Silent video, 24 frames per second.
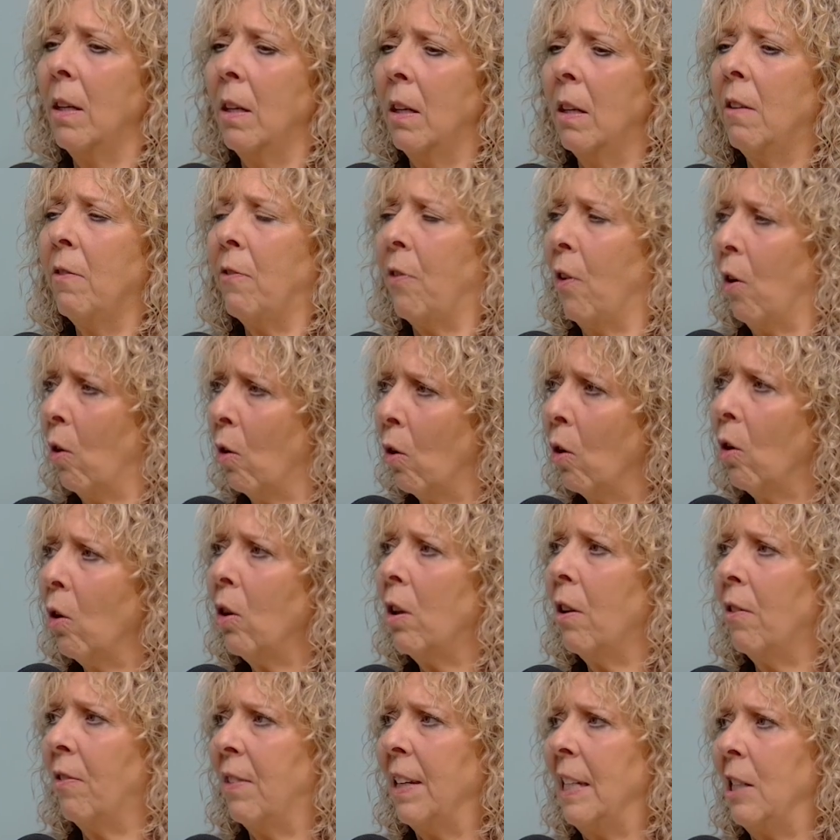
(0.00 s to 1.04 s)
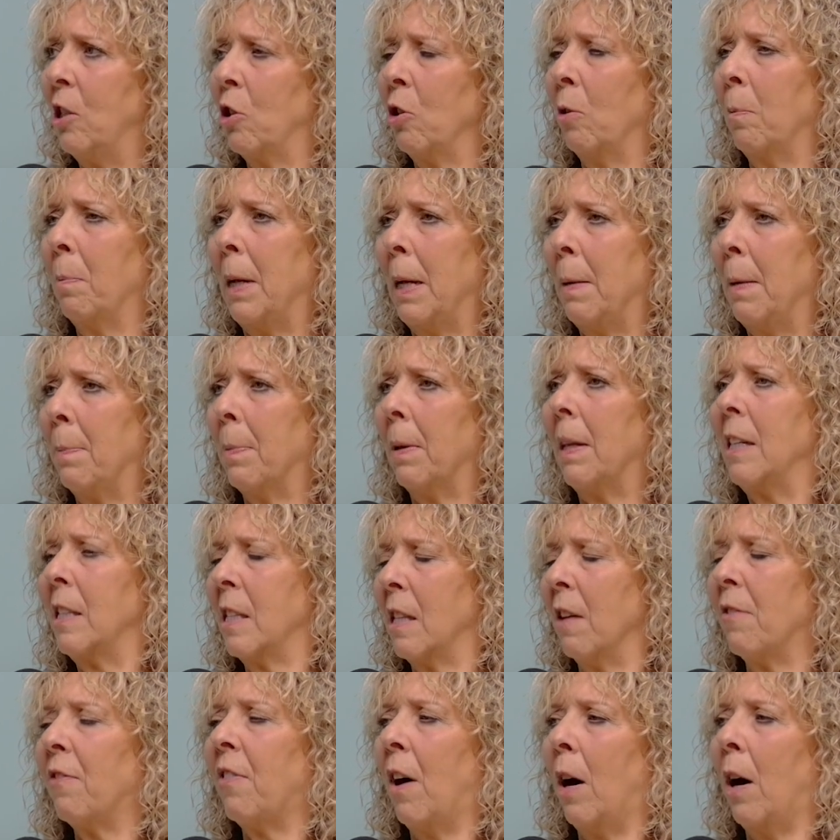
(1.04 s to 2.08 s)
for all of these young people is
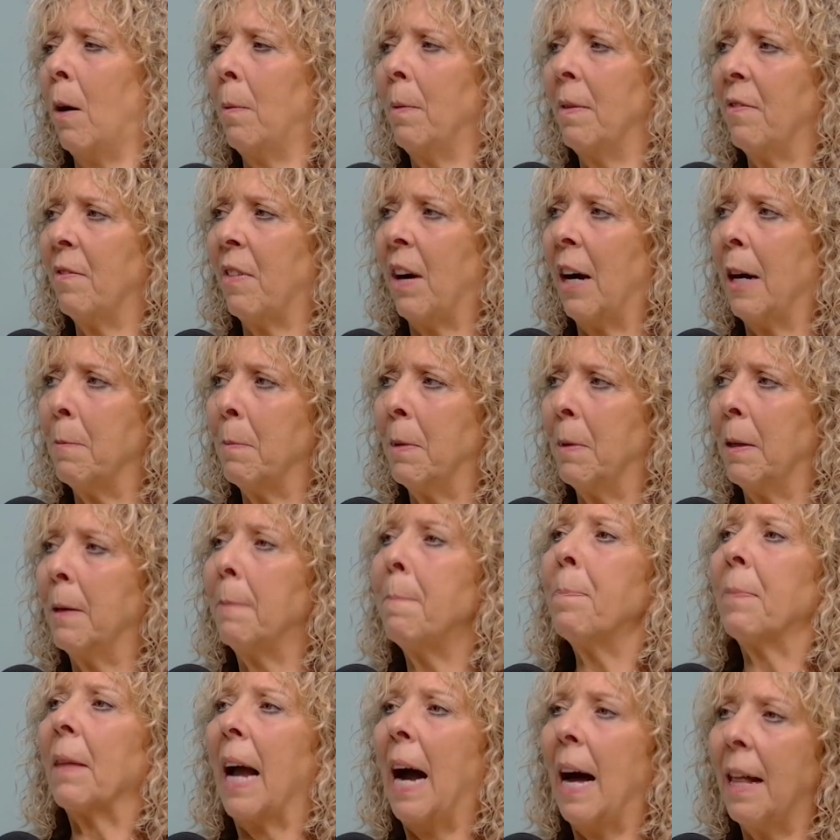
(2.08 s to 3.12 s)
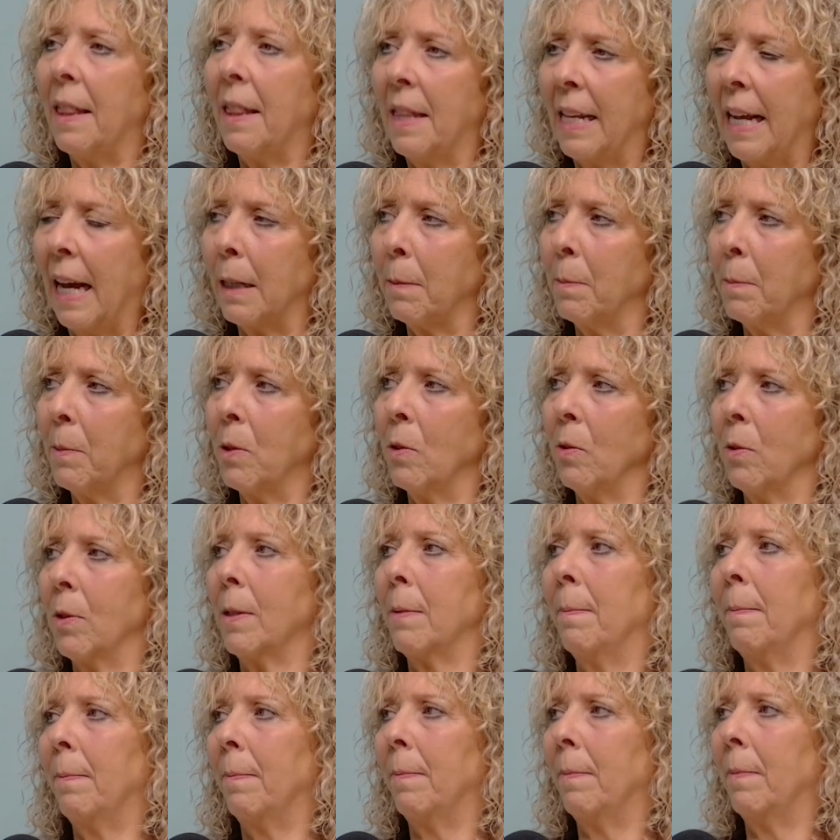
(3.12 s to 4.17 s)
the farm environment and the animals.
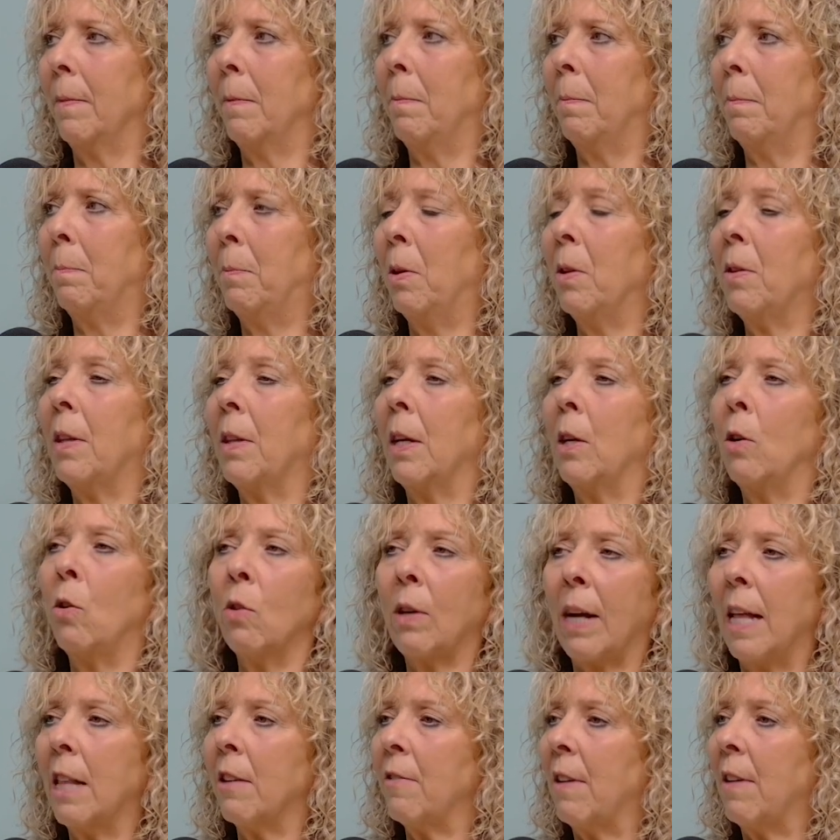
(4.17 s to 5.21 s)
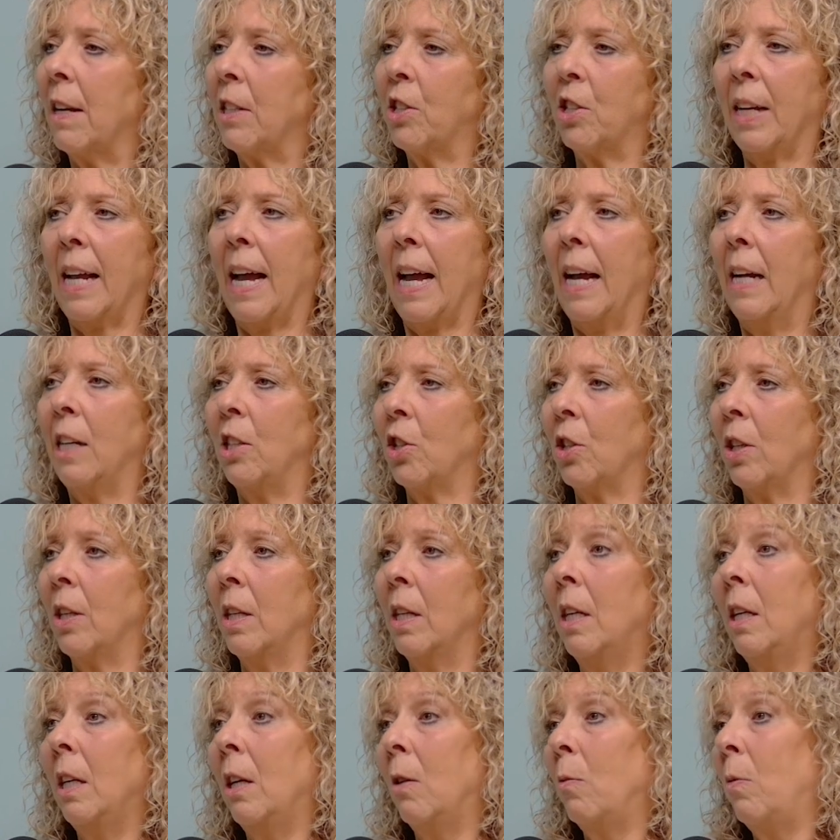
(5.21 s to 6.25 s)
But they all get their education.
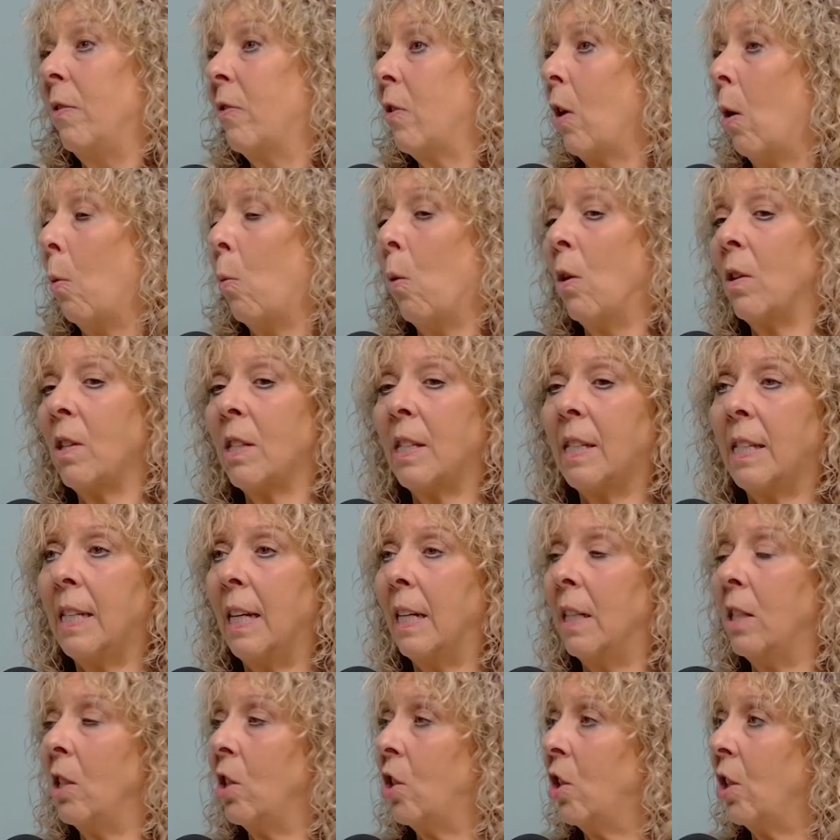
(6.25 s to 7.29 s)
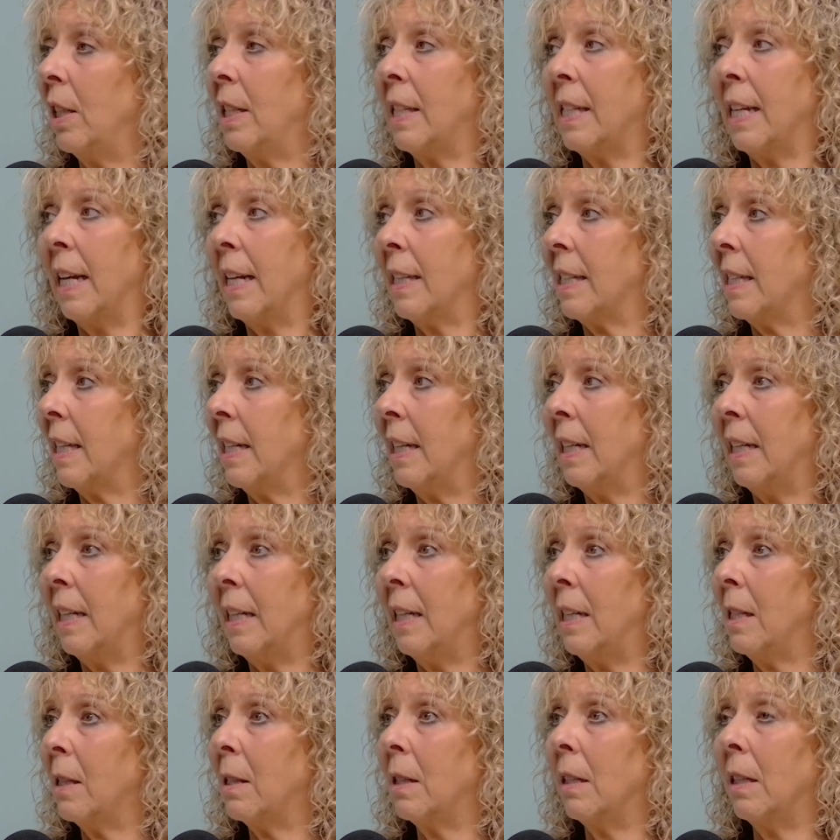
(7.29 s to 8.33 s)
We've got one sitting
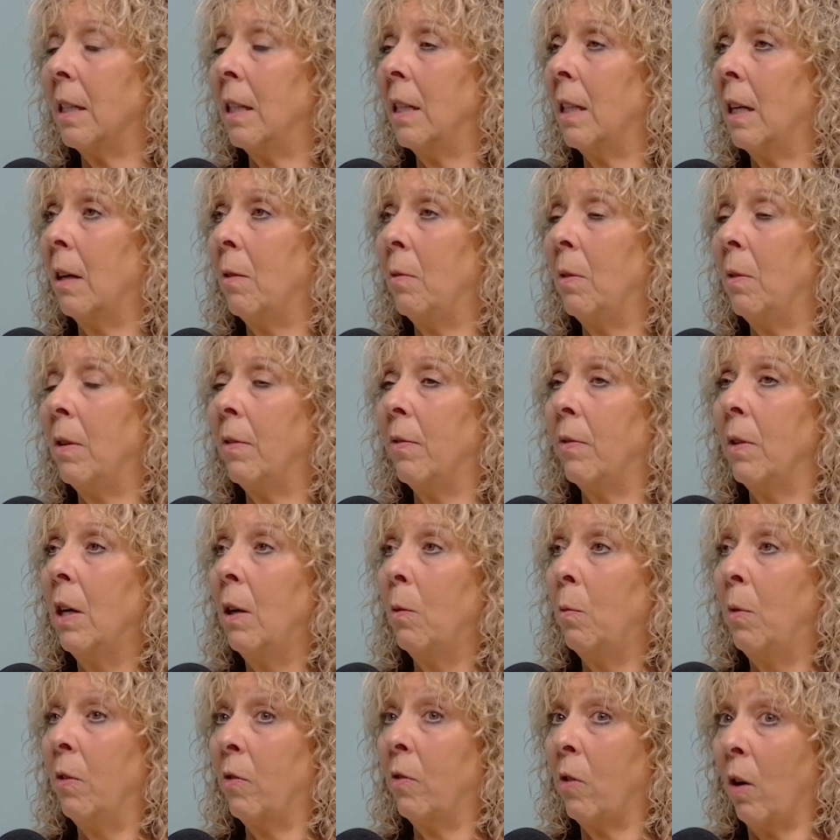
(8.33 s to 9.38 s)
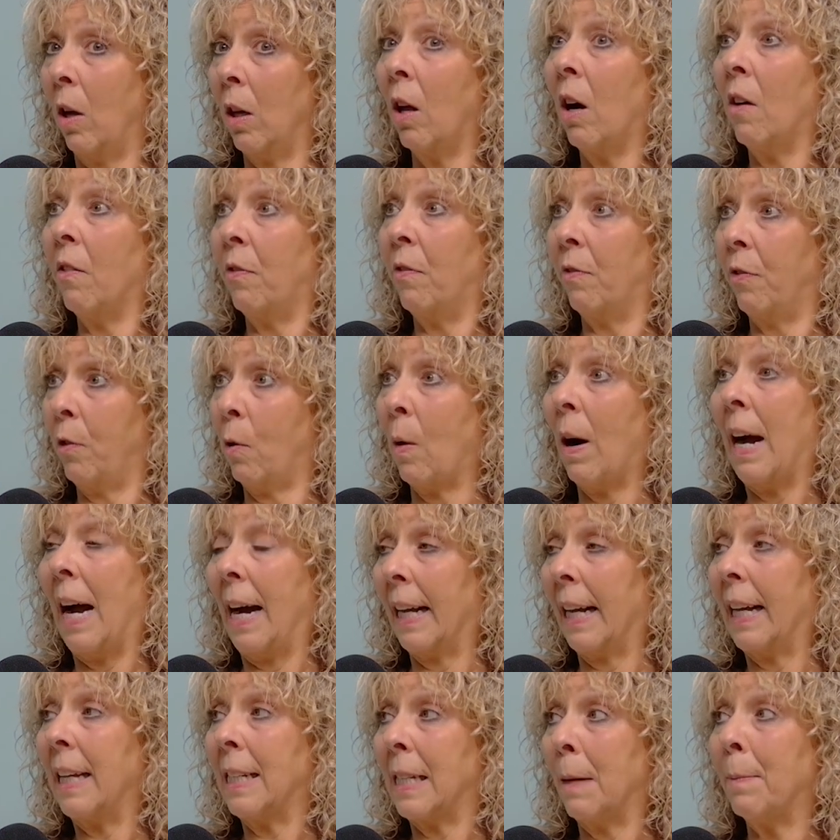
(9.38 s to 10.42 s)
GCSEs. We've got a lot of quite
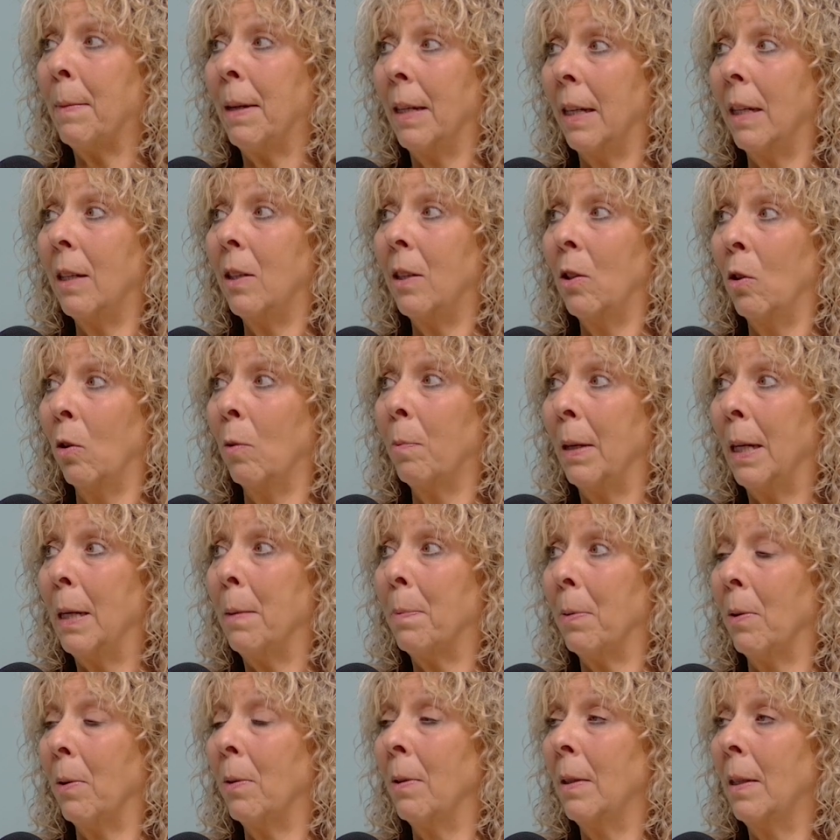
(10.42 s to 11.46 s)
academic young people,